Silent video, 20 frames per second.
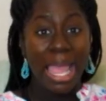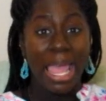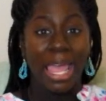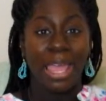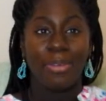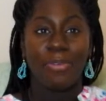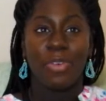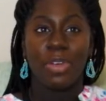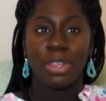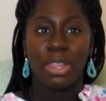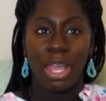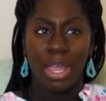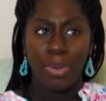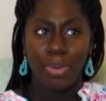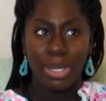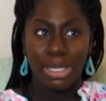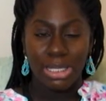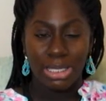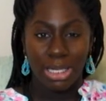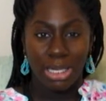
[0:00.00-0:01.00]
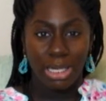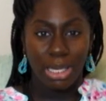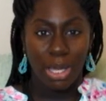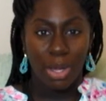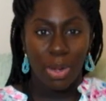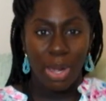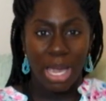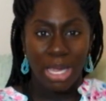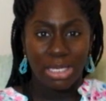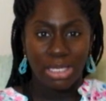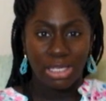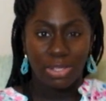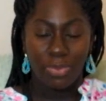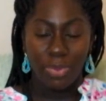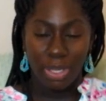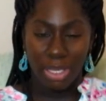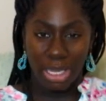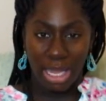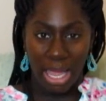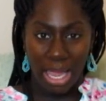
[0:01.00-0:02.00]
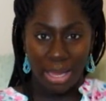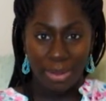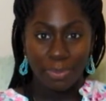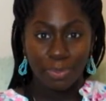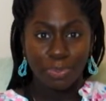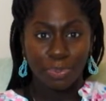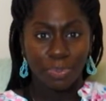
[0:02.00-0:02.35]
And for that reason alone, I just feel like